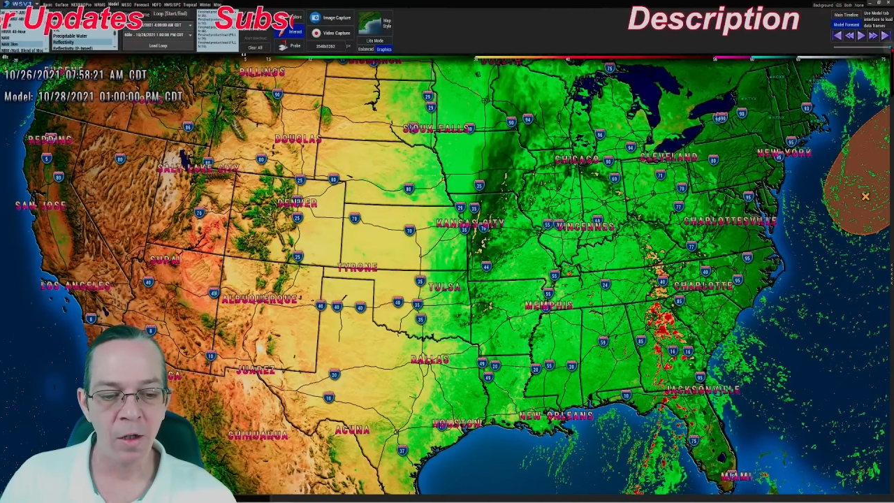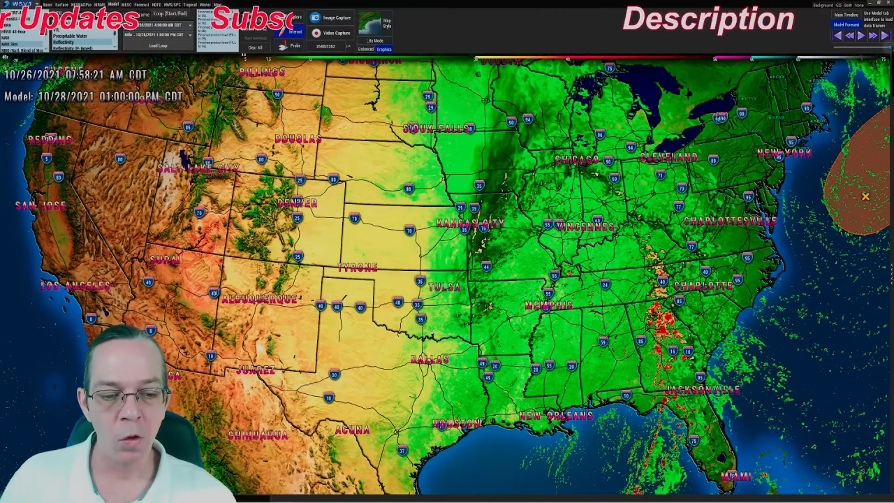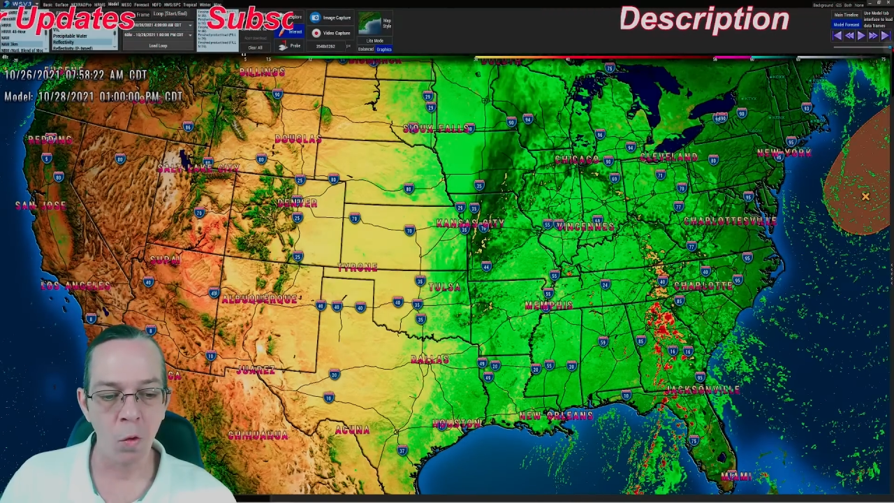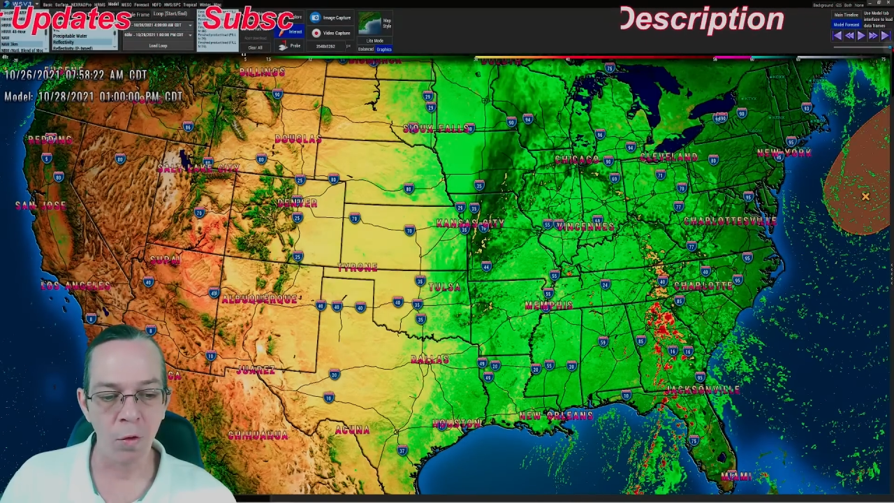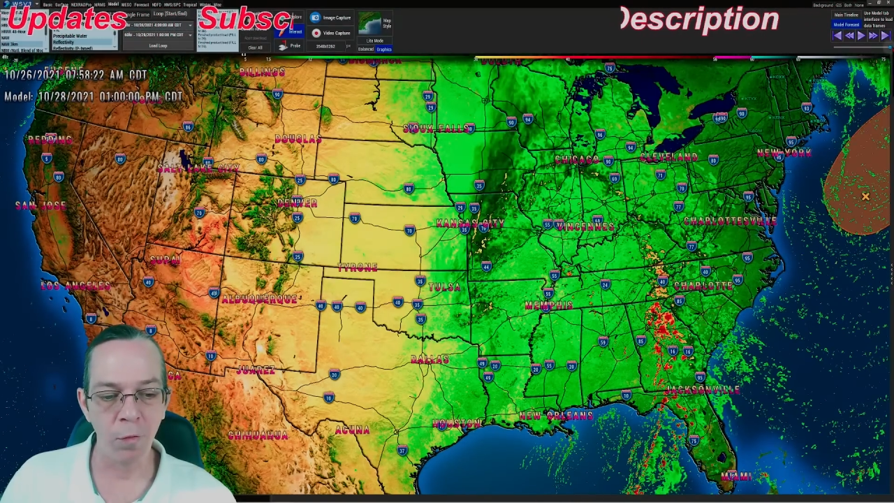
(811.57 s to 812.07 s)

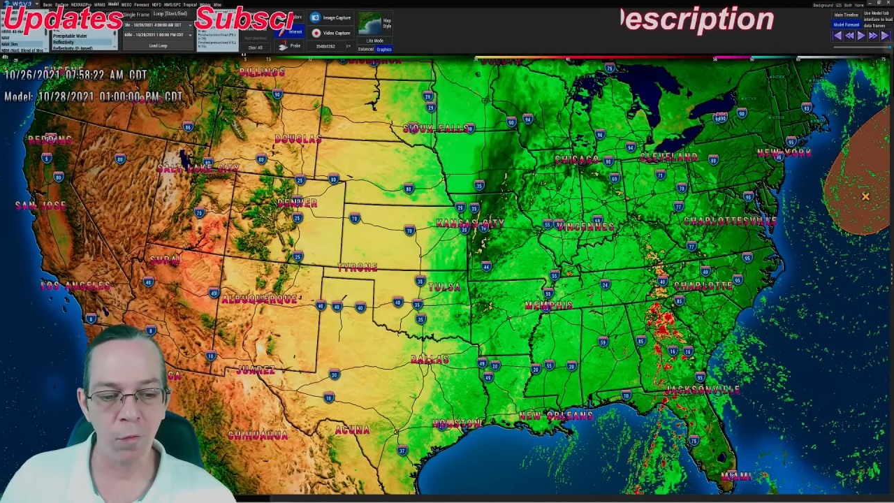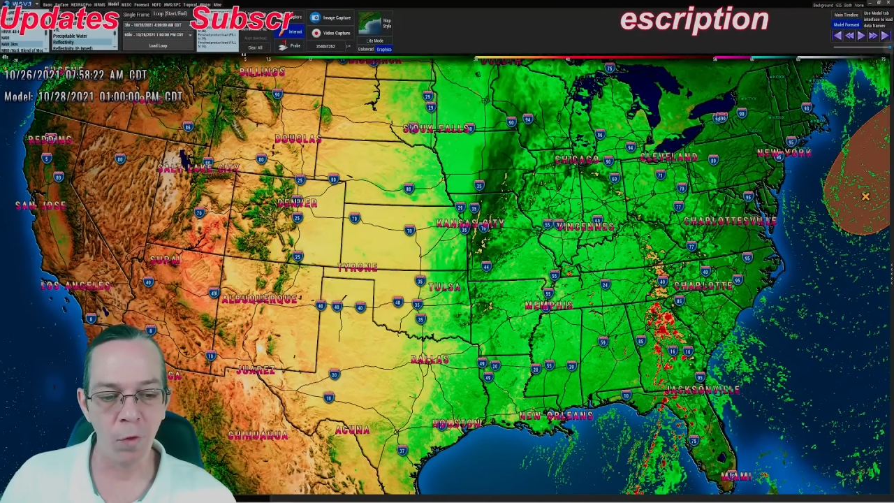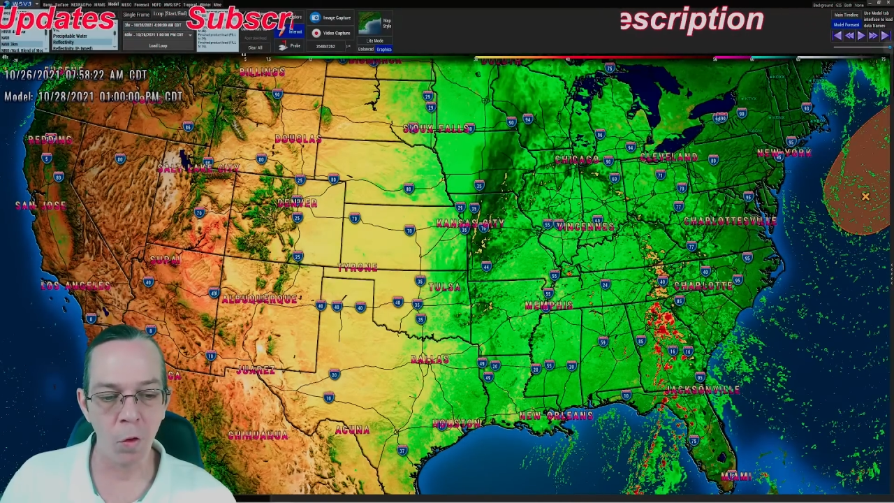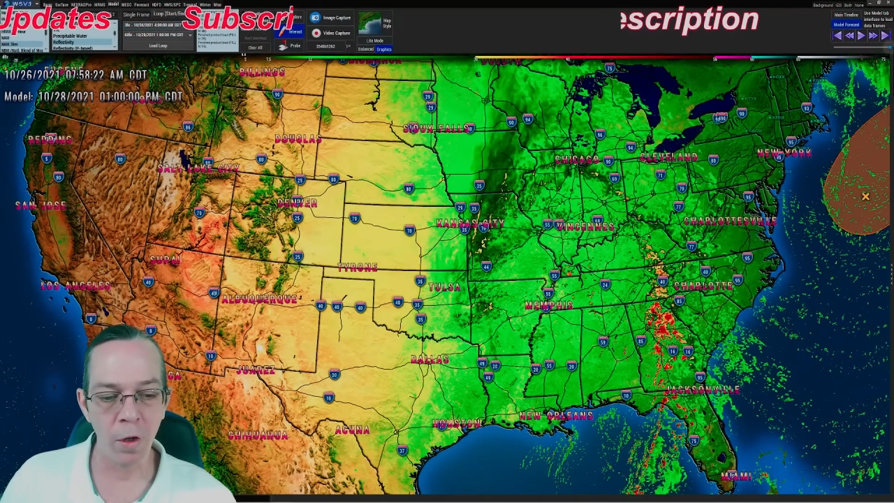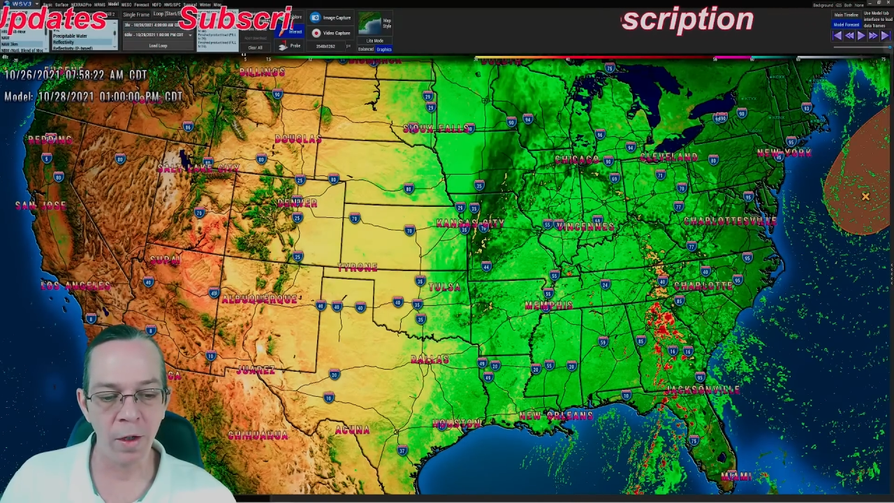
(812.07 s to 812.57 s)
towards
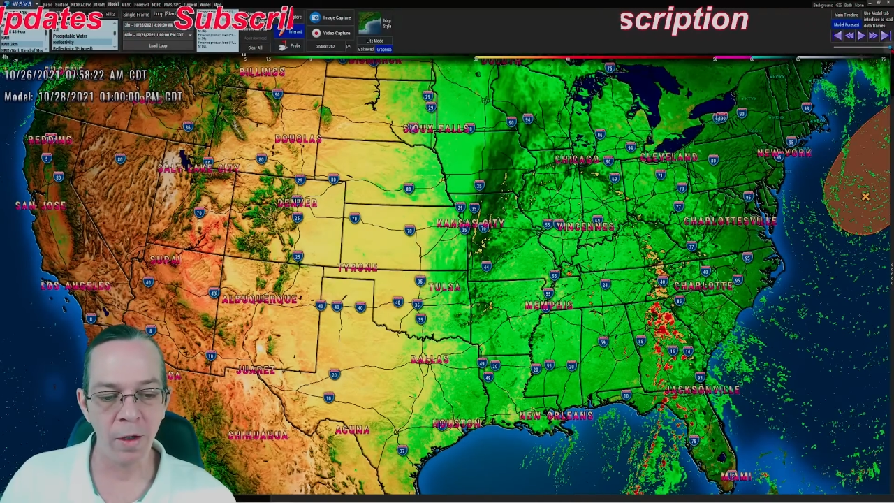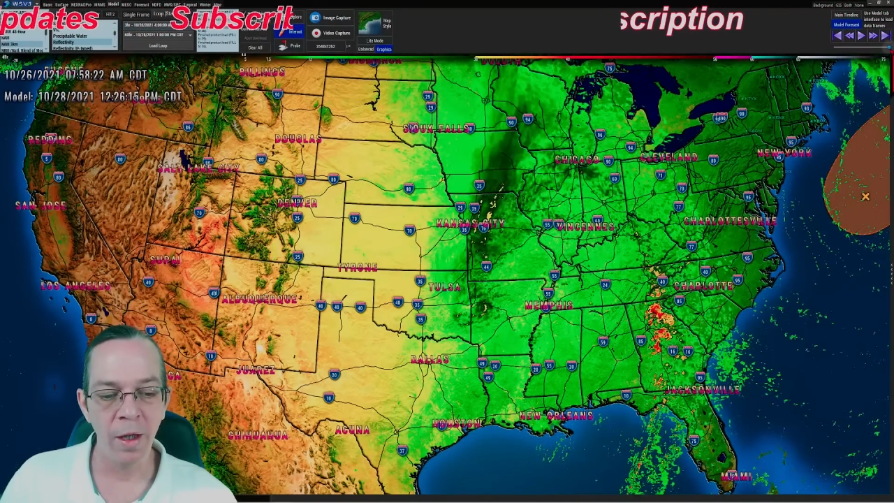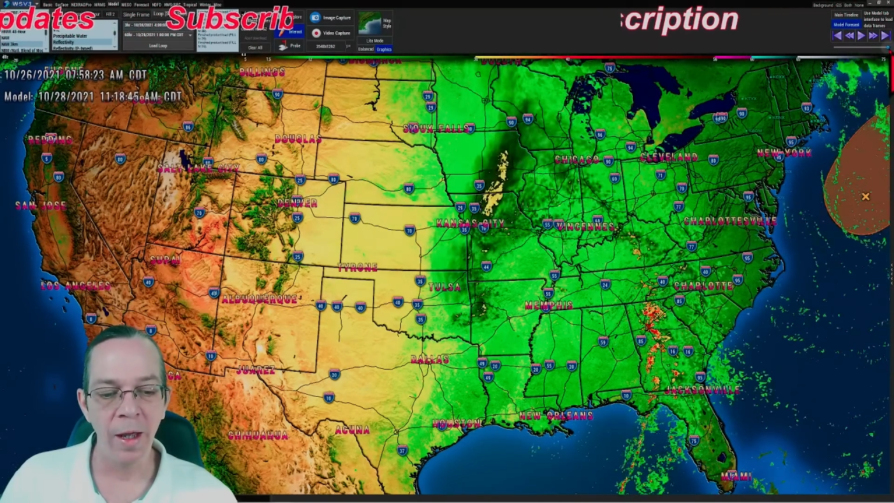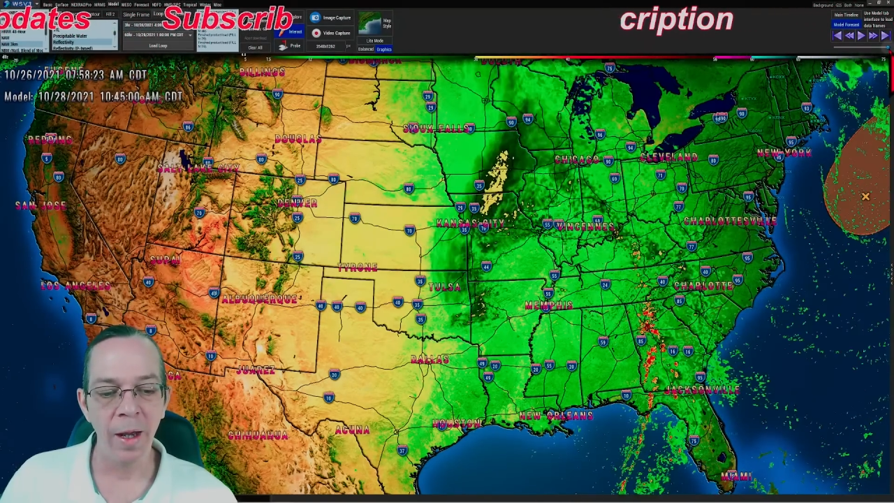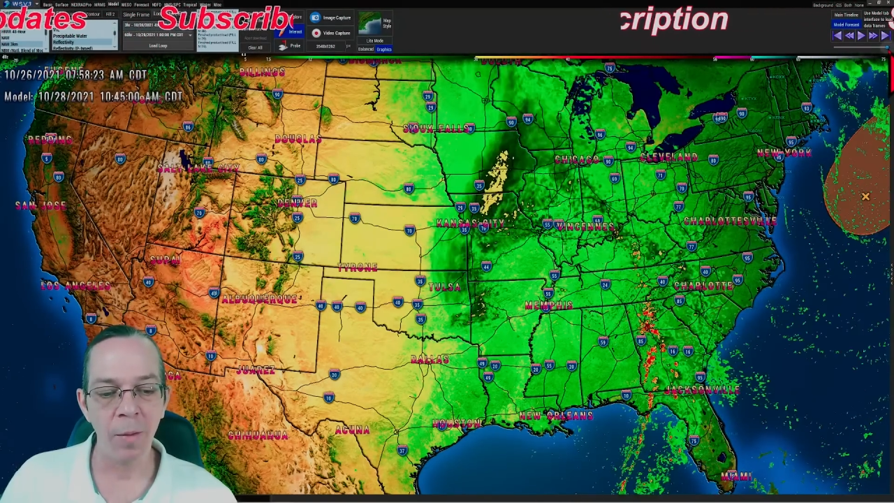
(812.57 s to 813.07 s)
Florida
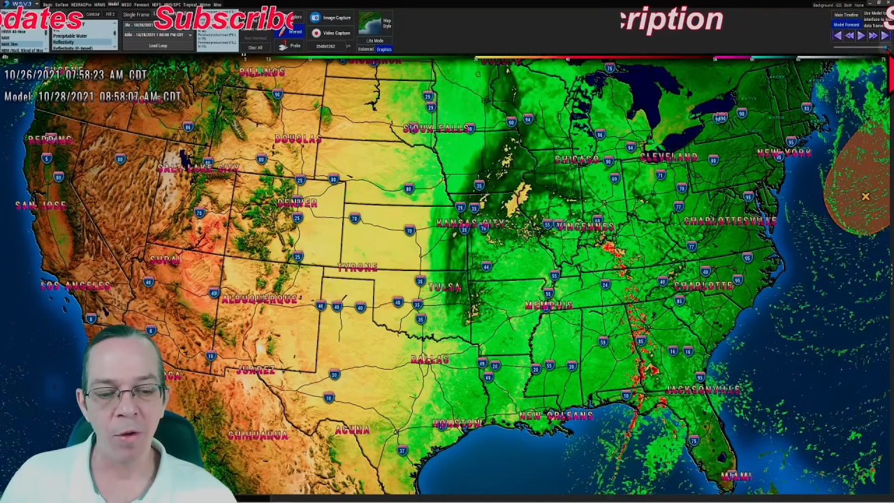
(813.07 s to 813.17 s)
and